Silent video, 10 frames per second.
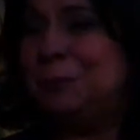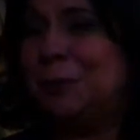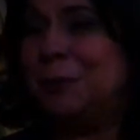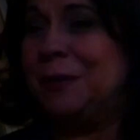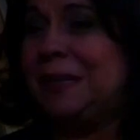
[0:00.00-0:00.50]

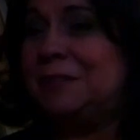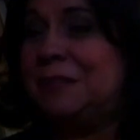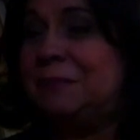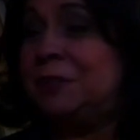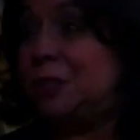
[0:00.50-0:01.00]
brother. He
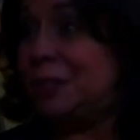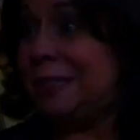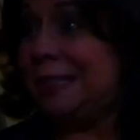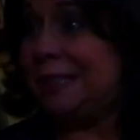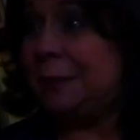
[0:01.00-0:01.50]
lives in
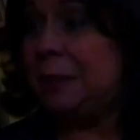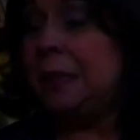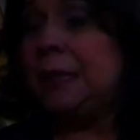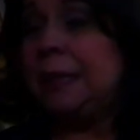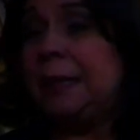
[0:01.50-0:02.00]
Virginia,
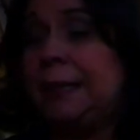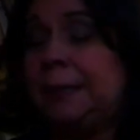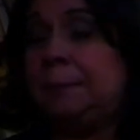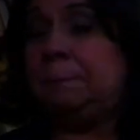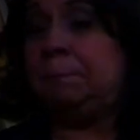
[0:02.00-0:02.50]

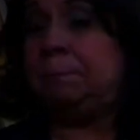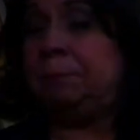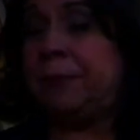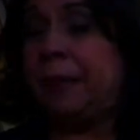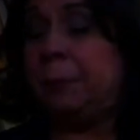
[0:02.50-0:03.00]
um,
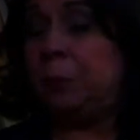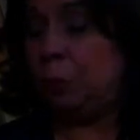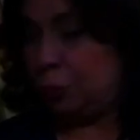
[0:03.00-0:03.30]
and but